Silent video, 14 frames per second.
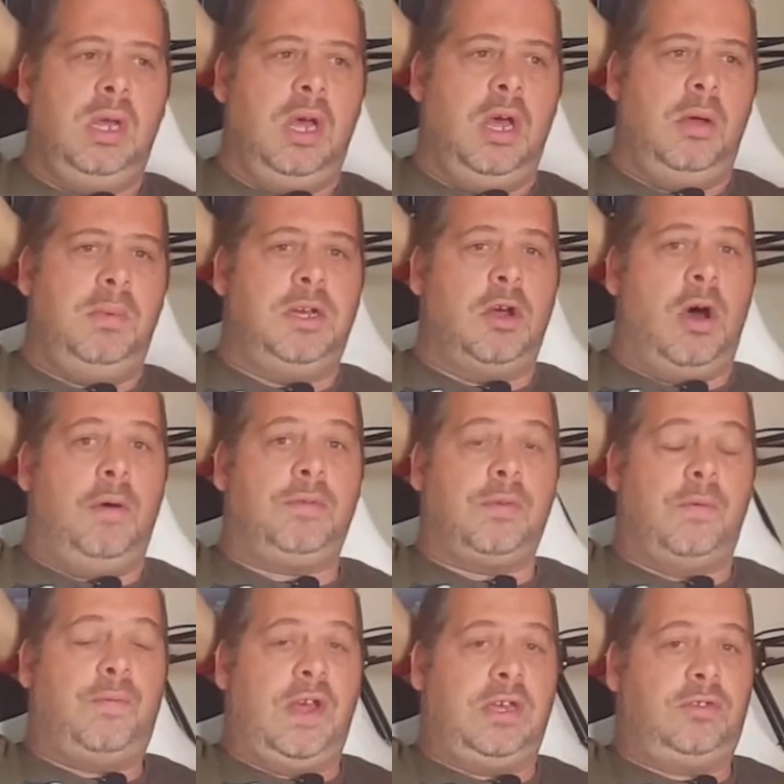in After
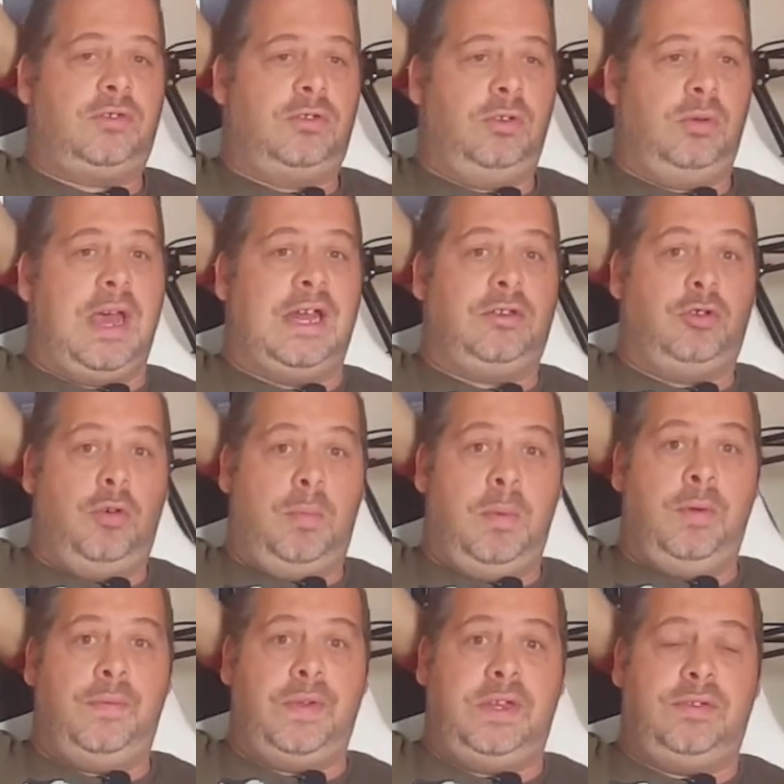Effects to add to your
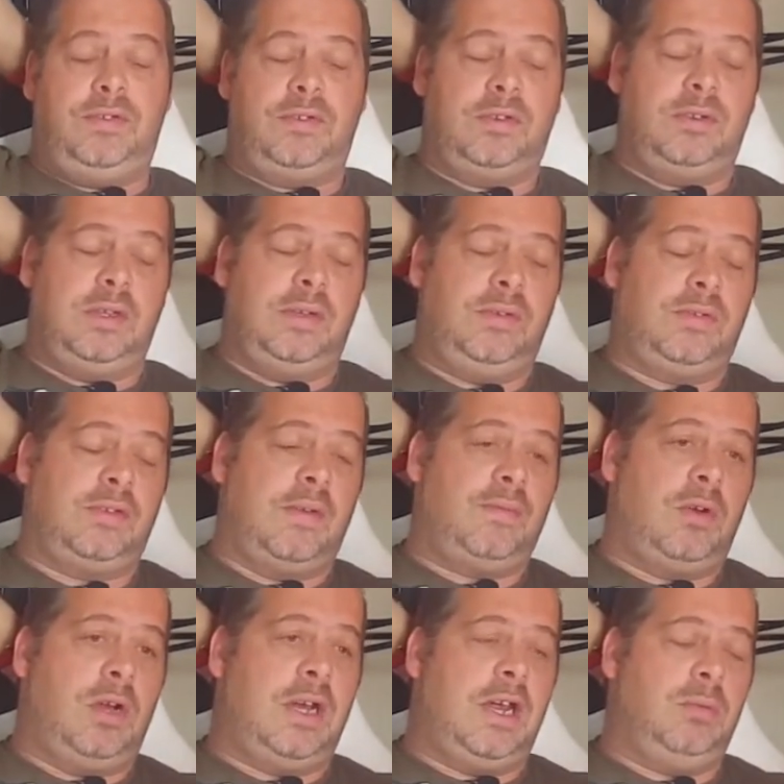movies and stuff
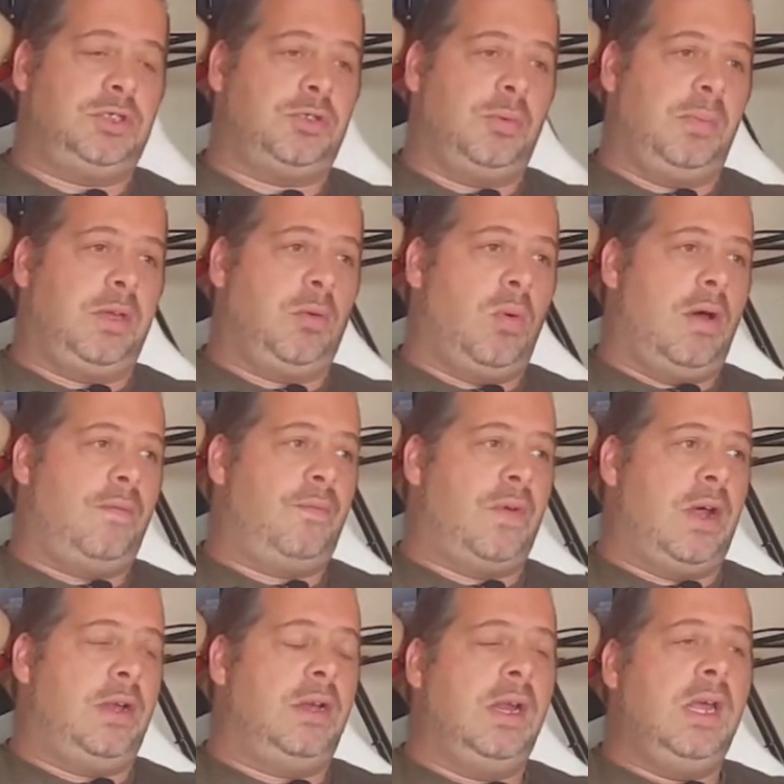like that, which is going to be quite
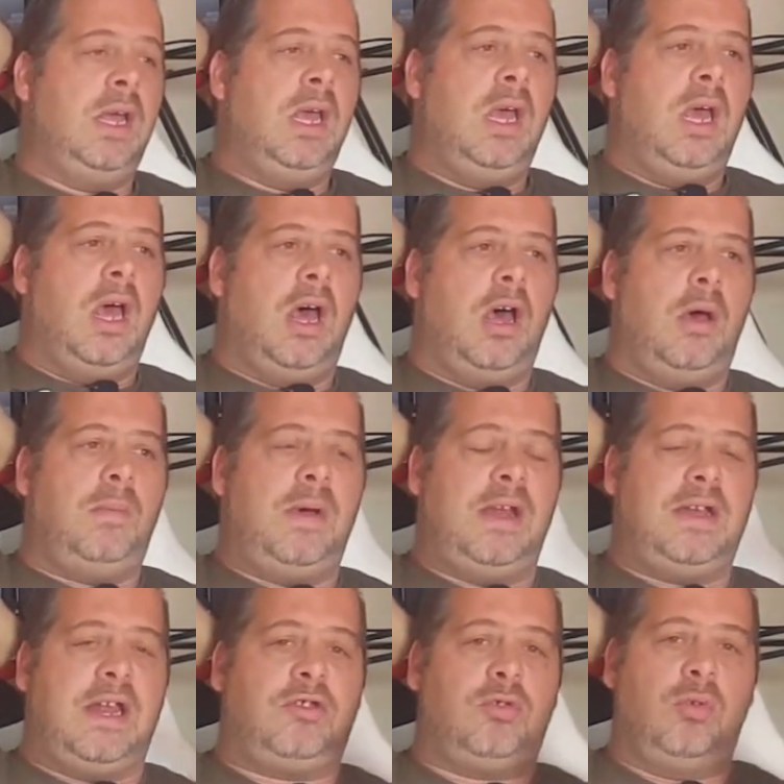fun.
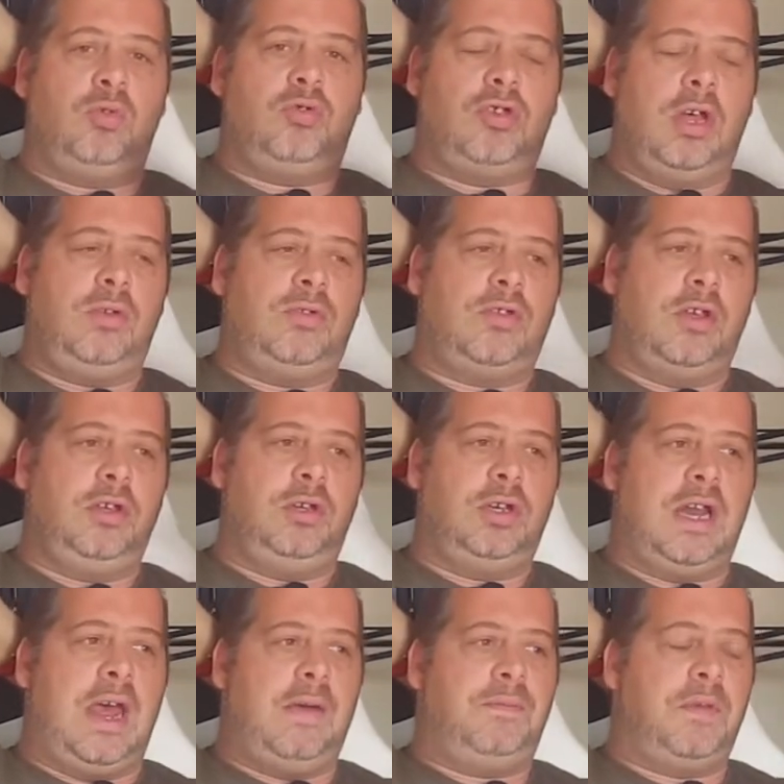And that's also so you
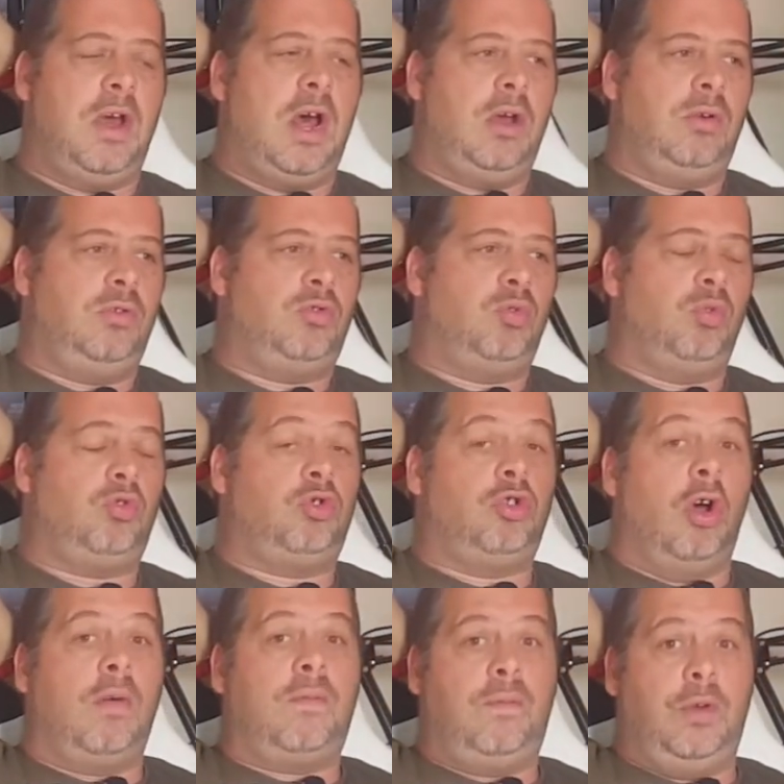can have your own sort of
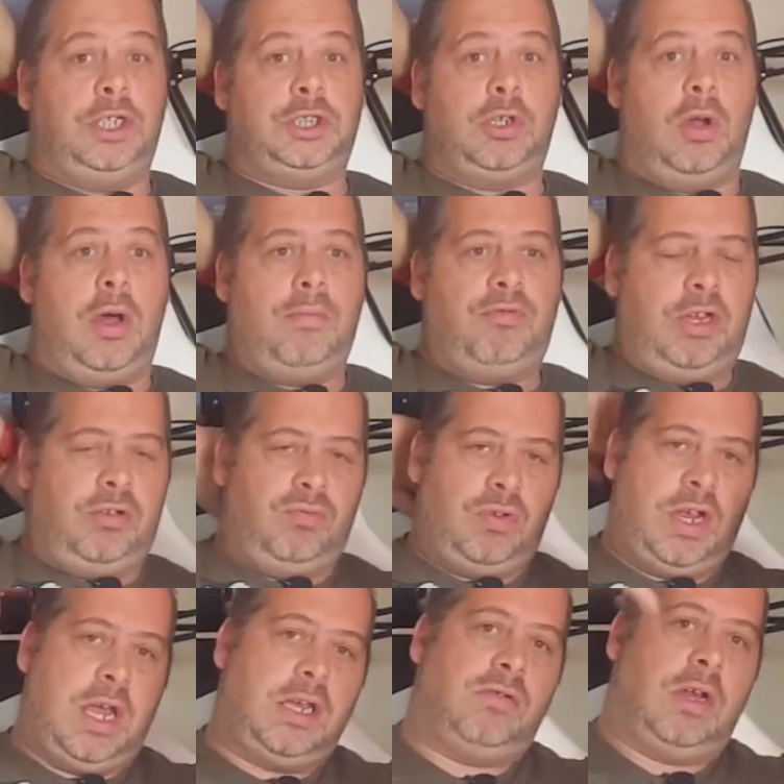stock footage library,
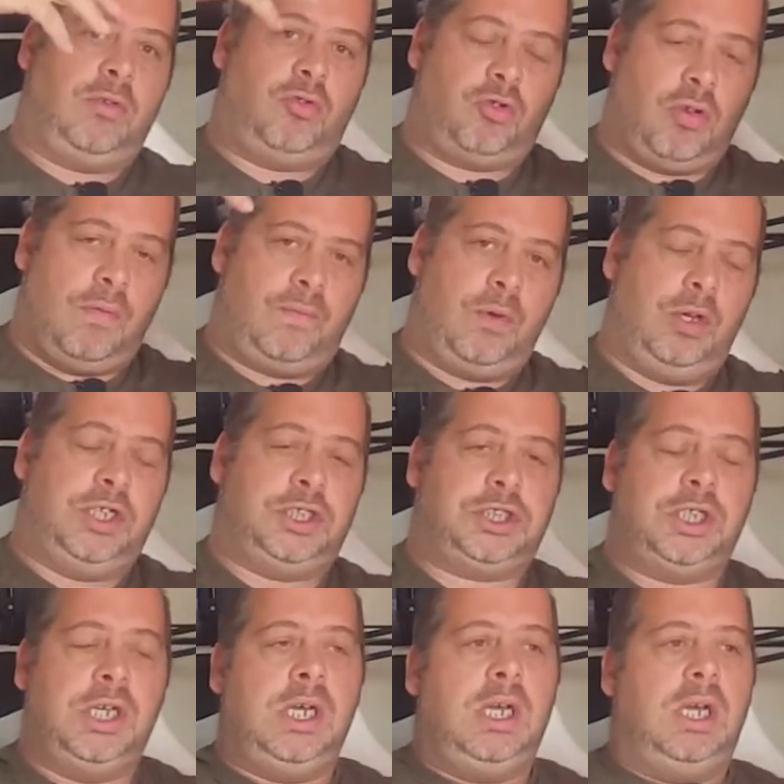create your own stock footage,
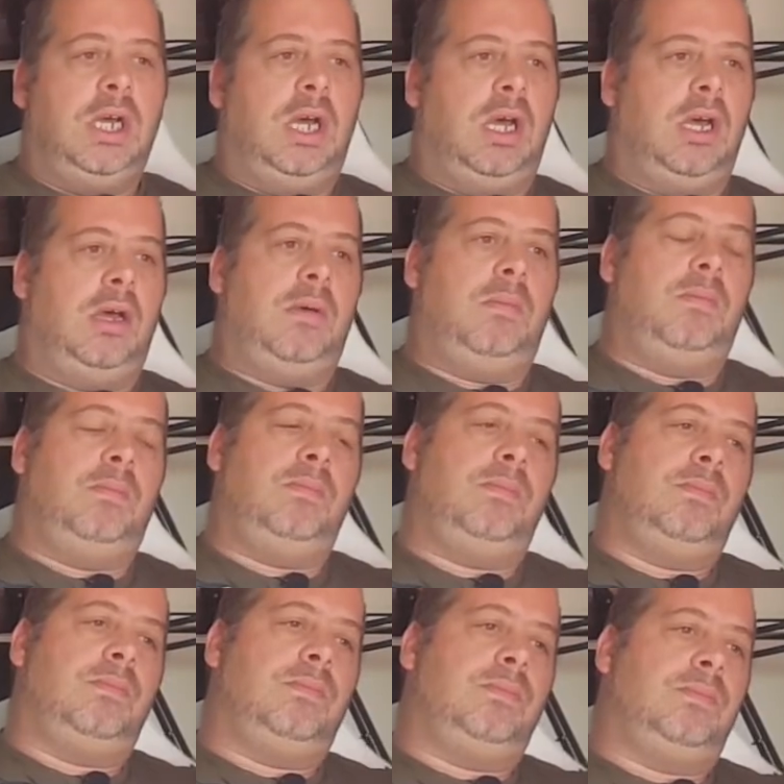
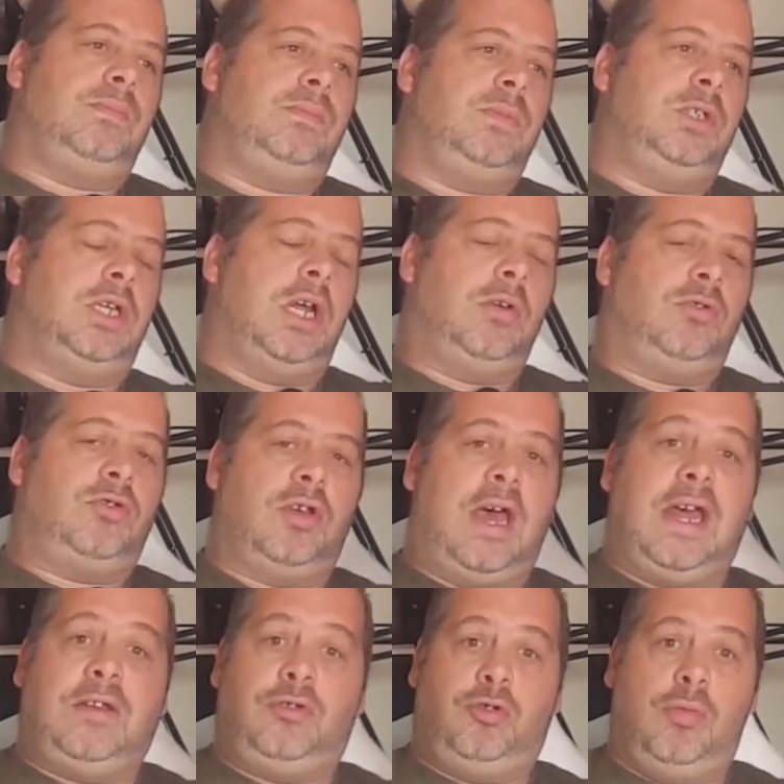you know, to
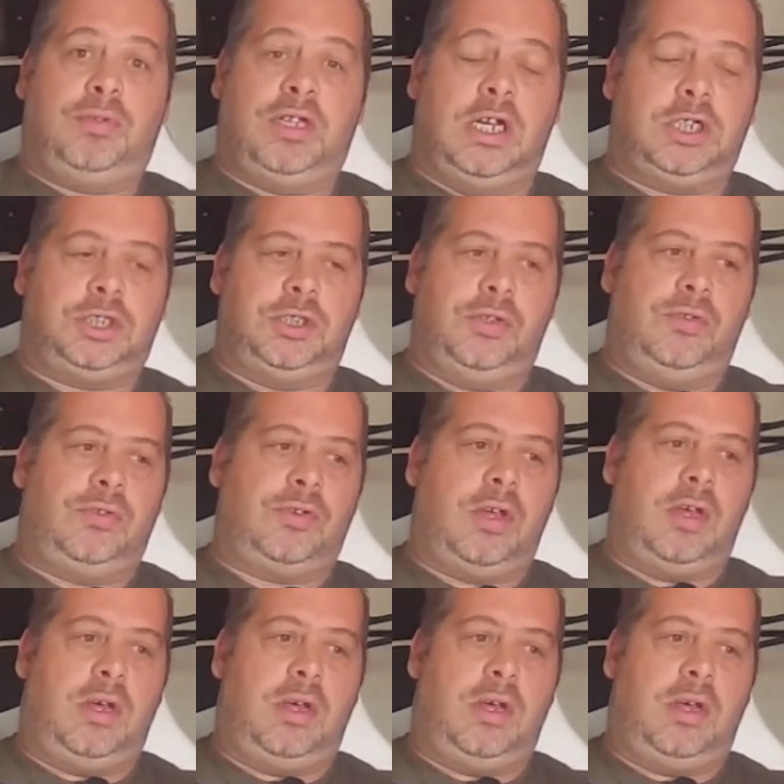add to your productions.